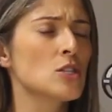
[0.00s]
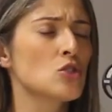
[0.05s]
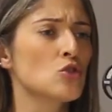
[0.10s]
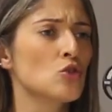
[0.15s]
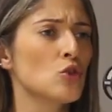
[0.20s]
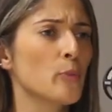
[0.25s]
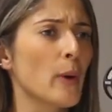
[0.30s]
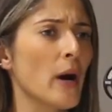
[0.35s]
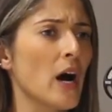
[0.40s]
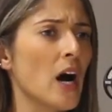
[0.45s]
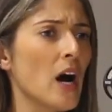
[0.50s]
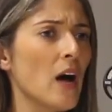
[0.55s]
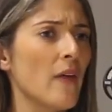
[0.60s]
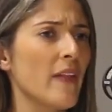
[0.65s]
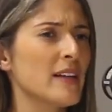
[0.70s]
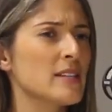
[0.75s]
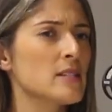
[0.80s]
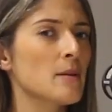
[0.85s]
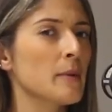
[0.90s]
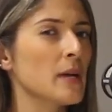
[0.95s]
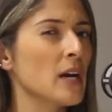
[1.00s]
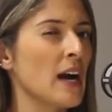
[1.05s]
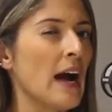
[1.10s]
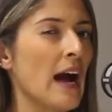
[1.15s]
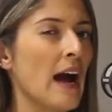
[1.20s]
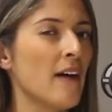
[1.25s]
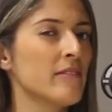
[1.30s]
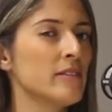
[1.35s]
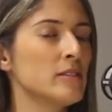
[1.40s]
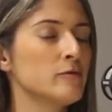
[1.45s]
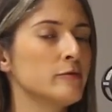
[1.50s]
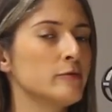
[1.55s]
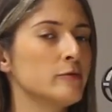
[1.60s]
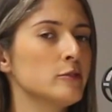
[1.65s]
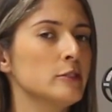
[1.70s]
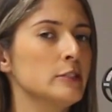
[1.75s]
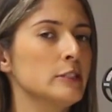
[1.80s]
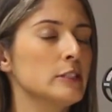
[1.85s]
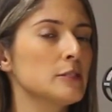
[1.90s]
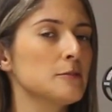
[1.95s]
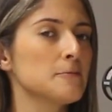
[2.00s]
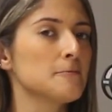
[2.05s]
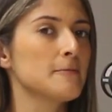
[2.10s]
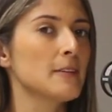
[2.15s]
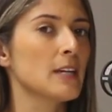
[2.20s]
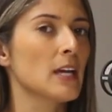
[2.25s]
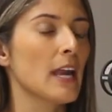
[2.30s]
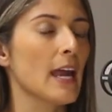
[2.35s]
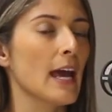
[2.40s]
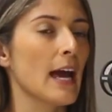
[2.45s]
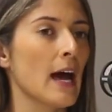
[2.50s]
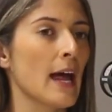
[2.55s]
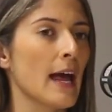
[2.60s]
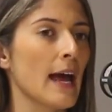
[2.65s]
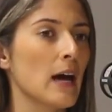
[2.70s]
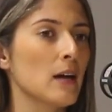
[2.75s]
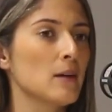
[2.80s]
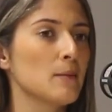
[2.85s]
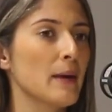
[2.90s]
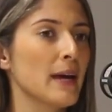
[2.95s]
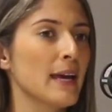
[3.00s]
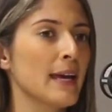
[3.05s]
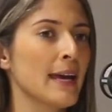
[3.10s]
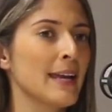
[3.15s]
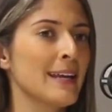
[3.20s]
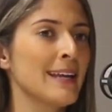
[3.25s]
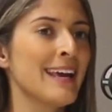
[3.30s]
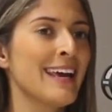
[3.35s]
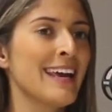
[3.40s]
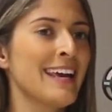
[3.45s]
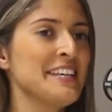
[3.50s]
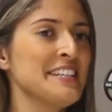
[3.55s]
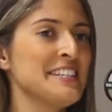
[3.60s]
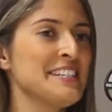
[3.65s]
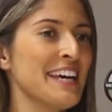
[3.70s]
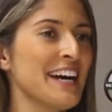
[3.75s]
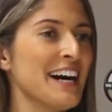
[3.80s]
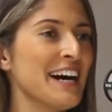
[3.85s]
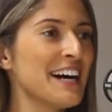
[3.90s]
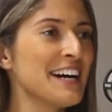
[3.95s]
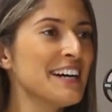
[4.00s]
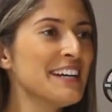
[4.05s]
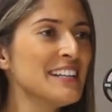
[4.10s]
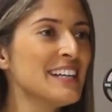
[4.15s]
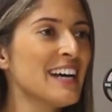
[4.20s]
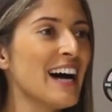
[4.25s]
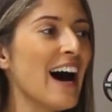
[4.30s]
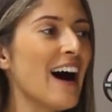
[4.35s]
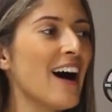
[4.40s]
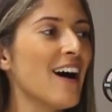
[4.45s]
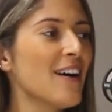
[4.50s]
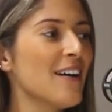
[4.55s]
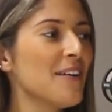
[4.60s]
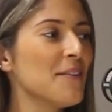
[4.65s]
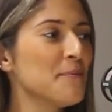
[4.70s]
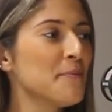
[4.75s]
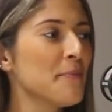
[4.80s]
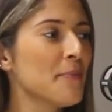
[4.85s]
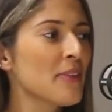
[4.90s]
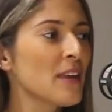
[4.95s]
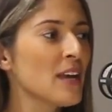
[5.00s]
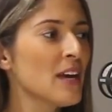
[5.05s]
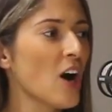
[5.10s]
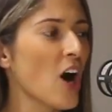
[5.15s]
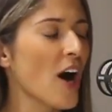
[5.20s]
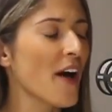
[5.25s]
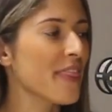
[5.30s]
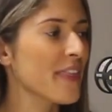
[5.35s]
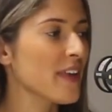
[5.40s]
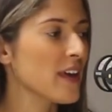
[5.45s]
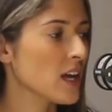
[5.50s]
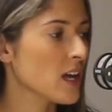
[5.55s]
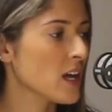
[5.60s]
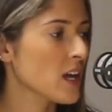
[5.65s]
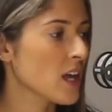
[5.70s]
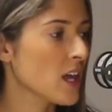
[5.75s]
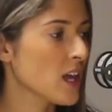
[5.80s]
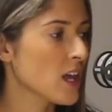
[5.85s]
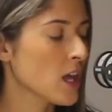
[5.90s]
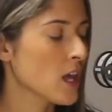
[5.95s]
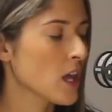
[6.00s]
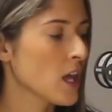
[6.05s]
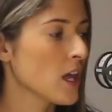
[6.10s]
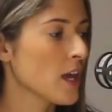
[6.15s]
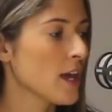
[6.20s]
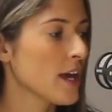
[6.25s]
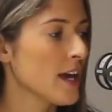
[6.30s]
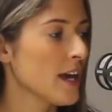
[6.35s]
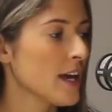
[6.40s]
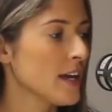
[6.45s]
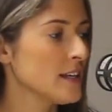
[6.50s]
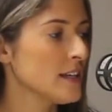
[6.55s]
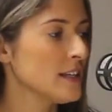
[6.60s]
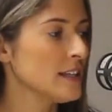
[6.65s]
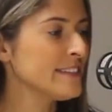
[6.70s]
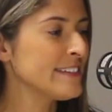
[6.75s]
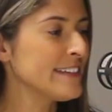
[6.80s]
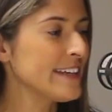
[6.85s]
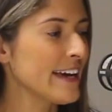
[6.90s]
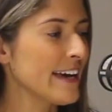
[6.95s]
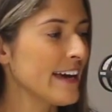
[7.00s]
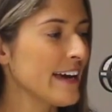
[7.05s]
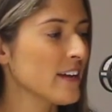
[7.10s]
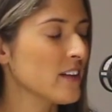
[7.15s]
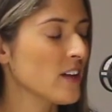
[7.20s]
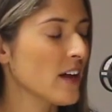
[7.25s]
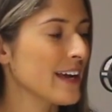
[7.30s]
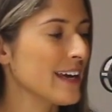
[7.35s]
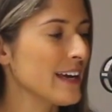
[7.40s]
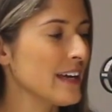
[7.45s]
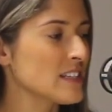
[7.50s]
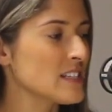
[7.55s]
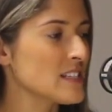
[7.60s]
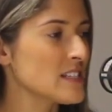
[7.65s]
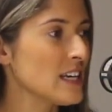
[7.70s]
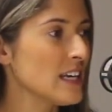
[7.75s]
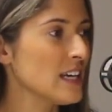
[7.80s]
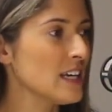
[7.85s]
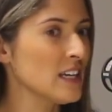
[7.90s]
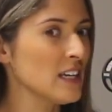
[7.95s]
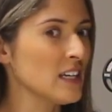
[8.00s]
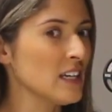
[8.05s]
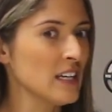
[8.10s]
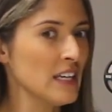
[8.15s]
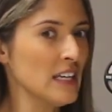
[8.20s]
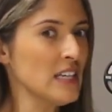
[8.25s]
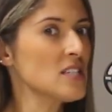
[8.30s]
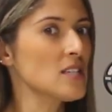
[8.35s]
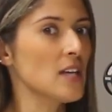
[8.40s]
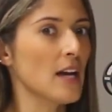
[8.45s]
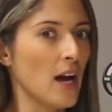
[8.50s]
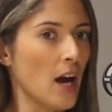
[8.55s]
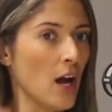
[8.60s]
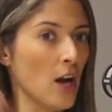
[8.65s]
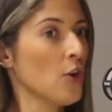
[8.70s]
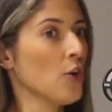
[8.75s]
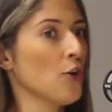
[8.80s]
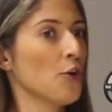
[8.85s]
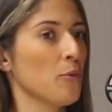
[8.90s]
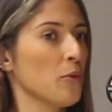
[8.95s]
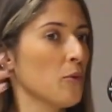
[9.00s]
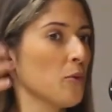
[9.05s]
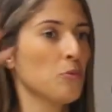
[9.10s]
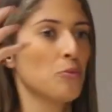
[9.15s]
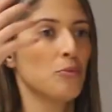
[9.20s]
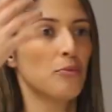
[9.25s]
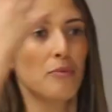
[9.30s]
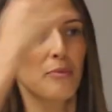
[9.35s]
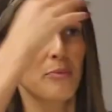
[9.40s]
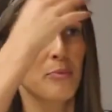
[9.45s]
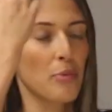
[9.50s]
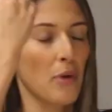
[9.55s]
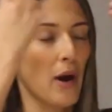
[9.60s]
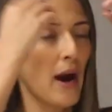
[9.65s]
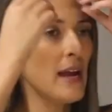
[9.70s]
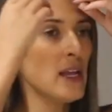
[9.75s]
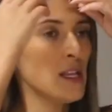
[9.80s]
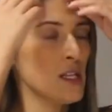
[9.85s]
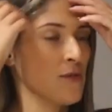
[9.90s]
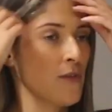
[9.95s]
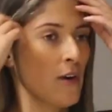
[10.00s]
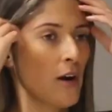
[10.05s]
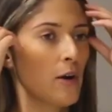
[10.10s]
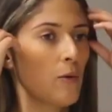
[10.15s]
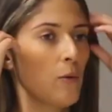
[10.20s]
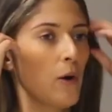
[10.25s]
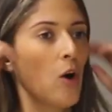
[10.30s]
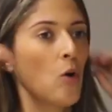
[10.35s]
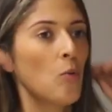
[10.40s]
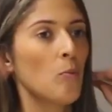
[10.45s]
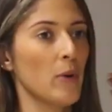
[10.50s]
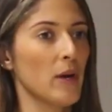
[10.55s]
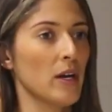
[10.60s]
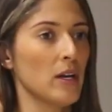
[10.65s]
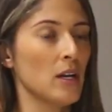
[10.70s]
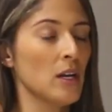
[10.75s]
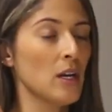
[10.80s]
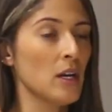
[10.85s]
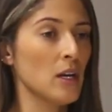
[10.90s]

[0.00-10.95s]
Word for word: super hard. That's something I haven't really figured out how to make any easier. I think, yeah, like it is like, I don't know, brains very well, but